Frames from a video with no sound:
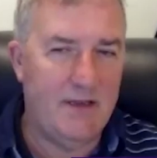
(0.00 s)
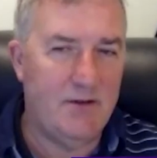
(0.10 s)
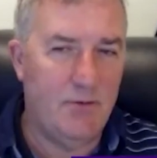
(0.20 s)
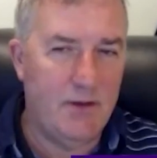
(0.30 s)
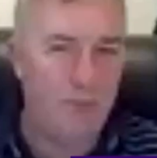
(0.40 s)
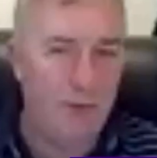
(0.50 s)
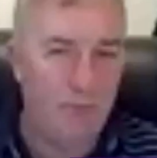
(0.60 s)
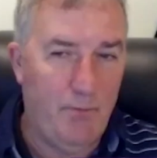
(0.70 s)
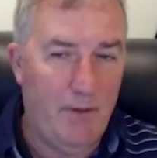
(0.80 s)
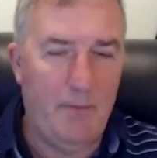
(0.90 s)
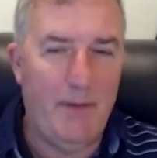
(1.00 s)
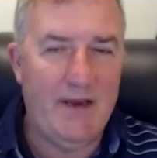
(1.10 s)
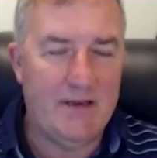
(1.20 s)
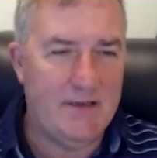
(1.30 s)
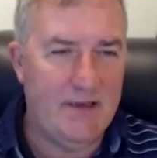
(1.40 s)
to other people, the
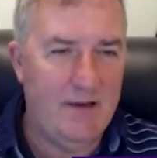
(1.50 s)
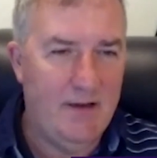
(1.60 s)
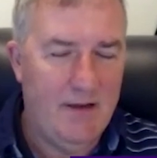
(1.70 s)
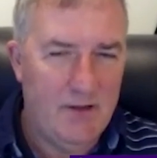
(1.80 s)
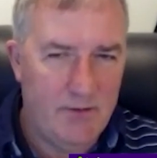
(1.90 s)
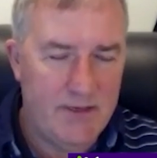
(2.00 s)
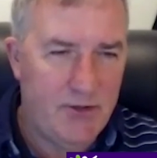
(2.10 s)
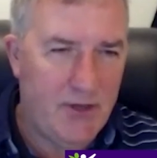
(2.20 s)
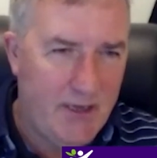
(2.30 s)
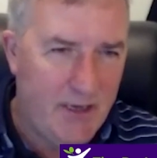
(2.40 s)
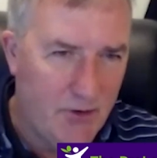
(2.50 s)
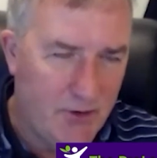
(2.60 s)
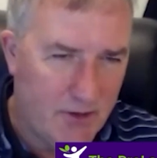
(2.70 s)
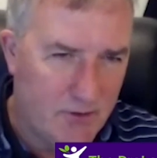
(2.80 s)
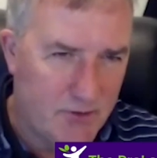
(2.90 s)
medics, I said, there is nothing here
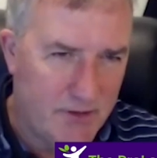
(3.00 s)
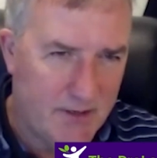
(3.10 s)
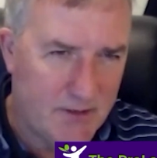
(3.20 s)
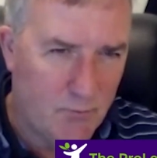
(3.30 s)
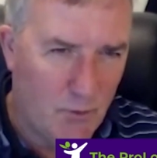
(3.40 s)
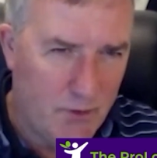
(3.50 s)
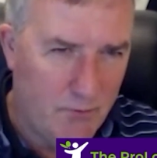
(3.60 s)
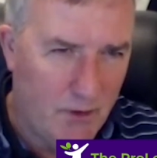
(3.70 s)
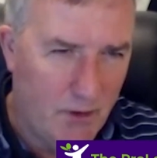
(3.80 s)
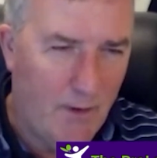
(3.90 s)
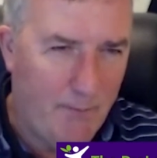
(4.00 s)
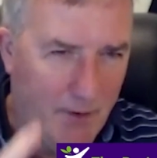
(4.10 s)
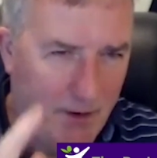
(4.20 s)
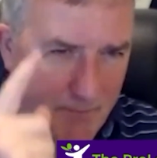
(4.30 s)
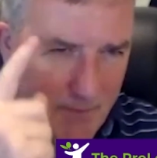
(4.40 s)
that contradicts what you know
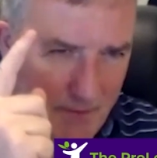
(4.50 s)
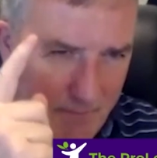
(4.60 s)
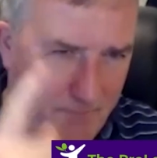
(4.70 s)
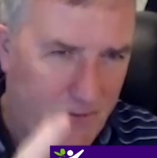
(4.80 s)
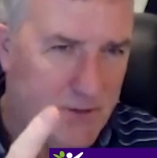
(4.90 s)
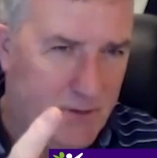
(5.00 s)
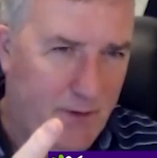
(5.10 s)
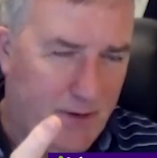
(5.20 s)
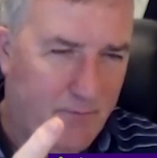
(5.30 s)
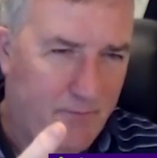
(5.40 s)
apart from the first bit,